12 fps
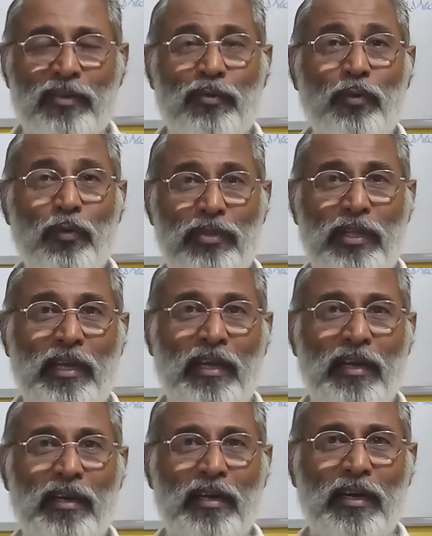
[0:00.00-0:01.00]
you
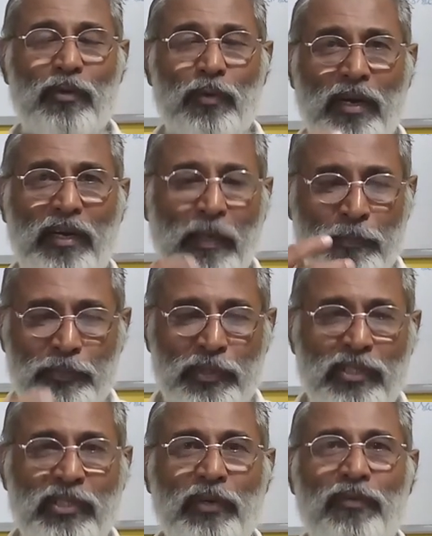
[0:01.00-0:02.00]
think, you get
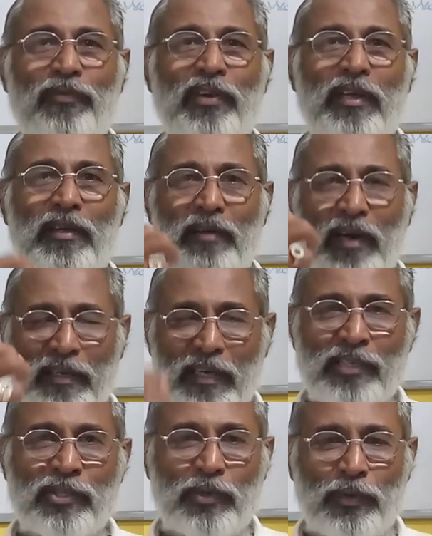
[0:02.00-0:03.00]
obsessively
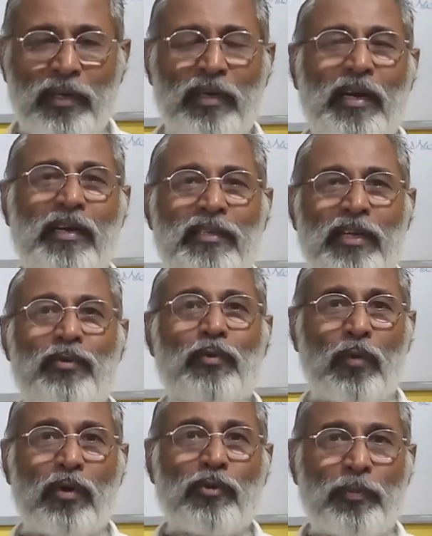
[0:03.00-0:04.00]
attached to it, and then
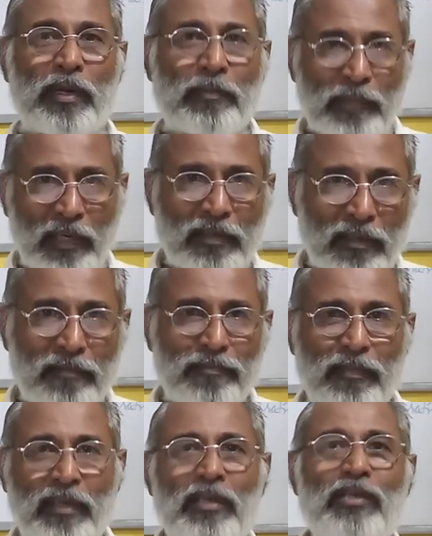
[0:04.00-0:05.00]
you want to become that.
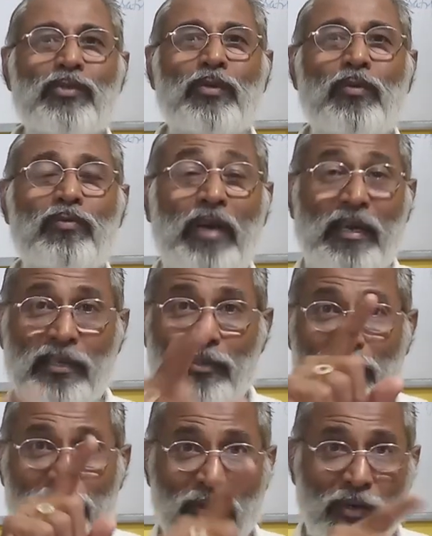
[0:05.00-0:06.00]
So that
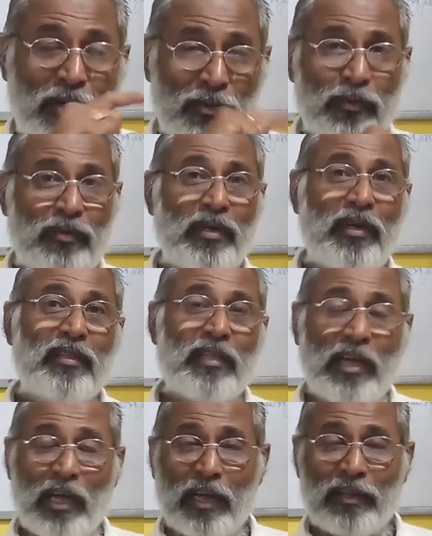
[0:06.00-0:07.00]
is also Rahu.
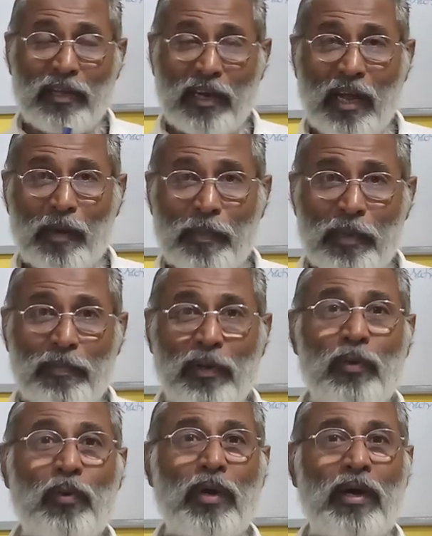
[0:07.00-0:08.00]
There are
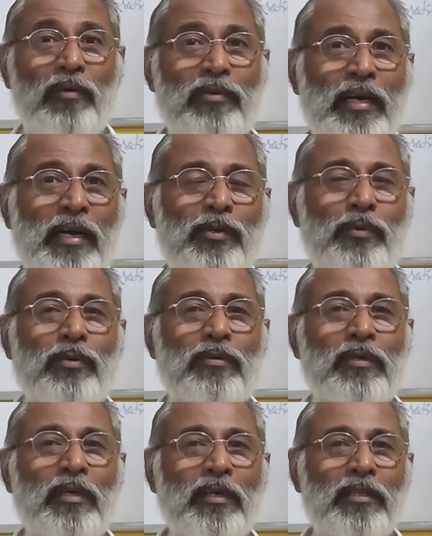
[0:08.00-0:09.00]
people who have
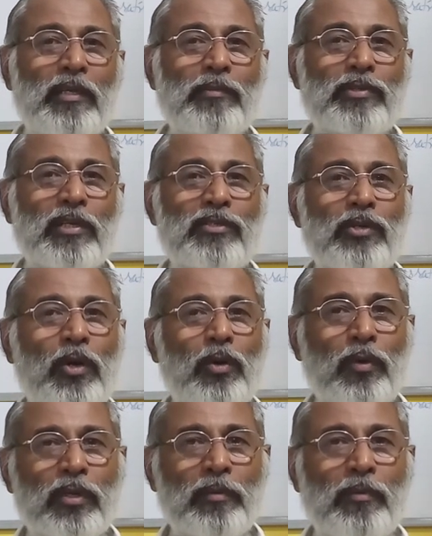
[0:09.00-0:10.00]
tattooed themselves all
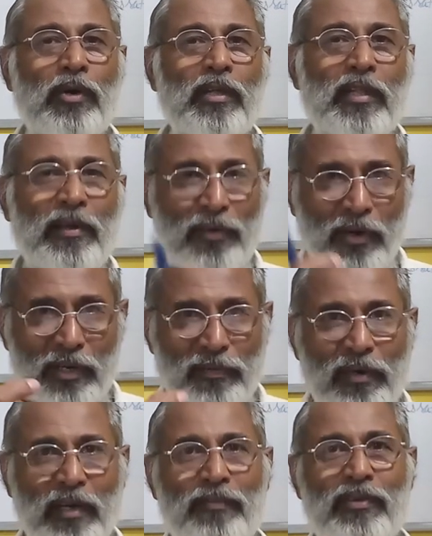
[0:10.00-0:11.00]
over the body. They have not
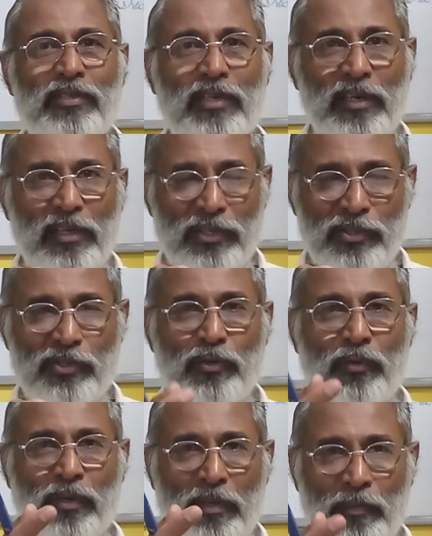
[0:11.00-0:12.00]
even left a single inch
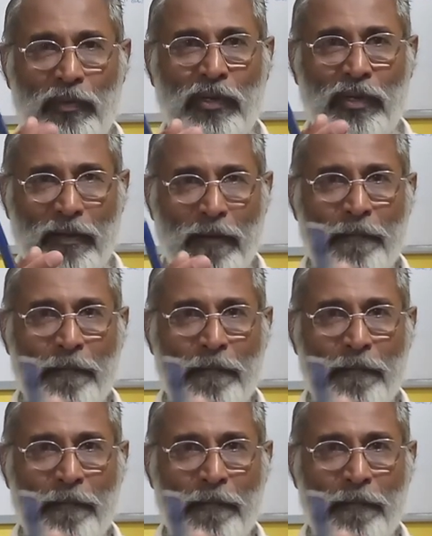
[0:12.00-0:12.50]
over their body.